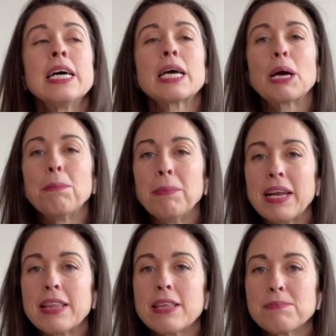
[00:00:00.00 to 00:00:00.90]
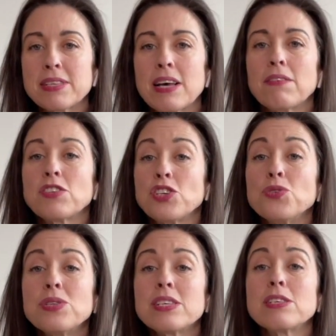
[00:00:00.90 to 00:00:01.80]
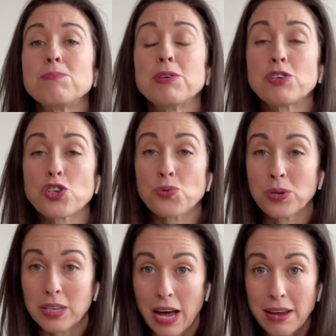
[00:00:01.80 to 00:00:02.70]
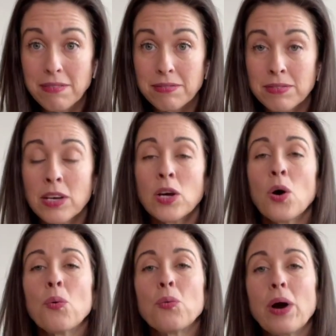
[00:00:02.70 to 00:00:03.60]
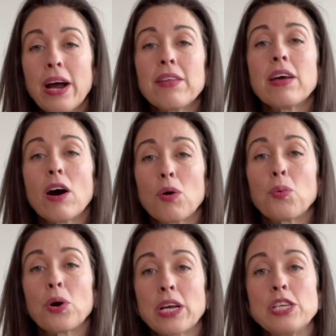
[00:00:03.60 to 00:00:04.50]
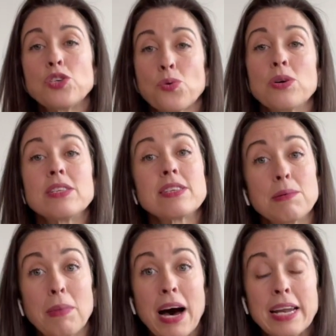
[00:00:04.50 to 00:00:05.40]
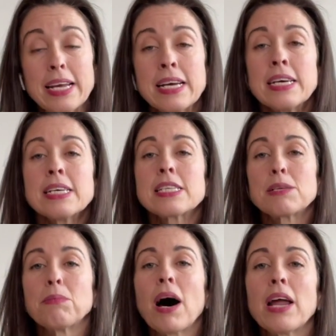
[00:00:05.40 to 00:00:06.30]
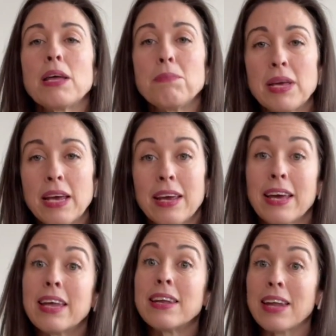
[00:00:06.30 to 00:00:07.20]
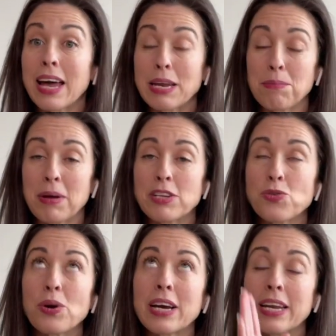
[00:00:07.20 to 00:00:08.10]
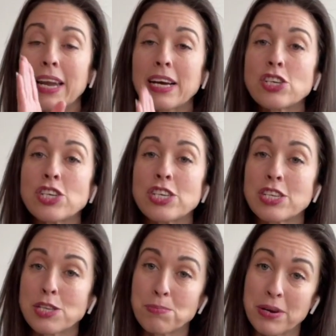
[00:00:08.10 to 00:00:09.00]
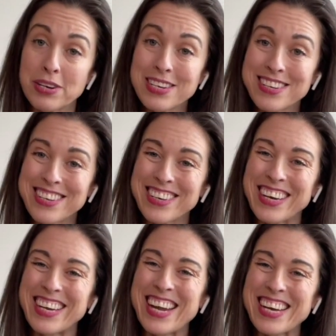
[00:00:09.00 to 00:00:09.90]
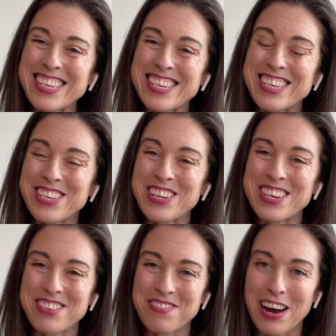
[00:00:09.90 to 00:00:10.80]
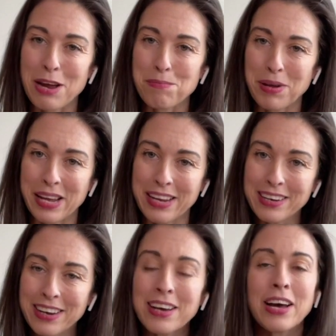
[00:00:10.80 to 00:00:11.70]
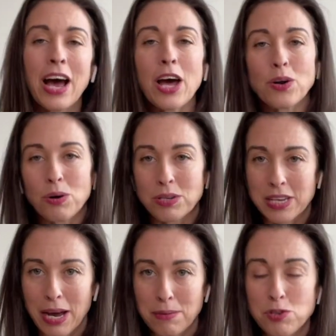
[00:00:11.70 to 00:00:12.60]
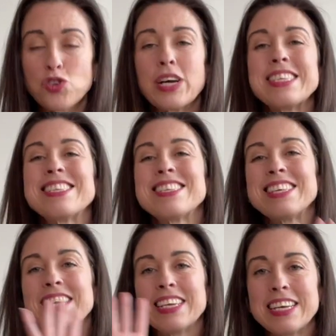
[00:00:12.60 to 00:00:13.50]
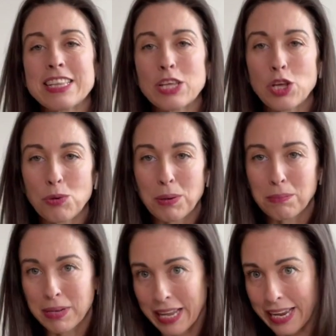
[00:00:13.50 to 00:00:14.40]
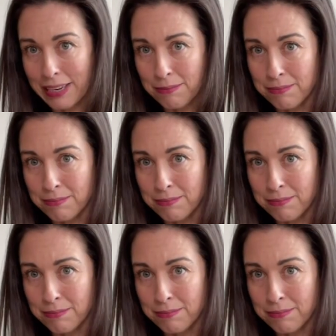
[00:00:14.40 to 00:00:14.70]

committed themselves to the spiritual life where they are working towards samadhi. Samadhi being enlightenment or connection to spirit, connected to their divine being at all times, transcending the human plane.